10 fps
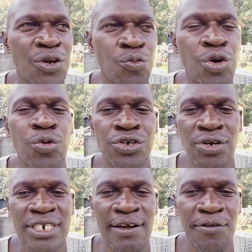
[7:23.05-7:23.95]
we would
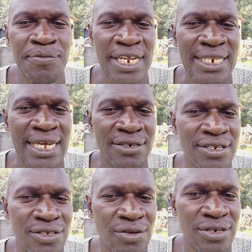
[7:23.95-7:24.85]
not have obtained that
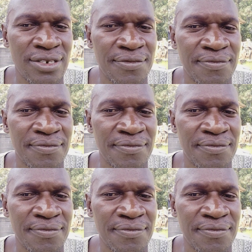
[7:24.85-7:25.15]
result.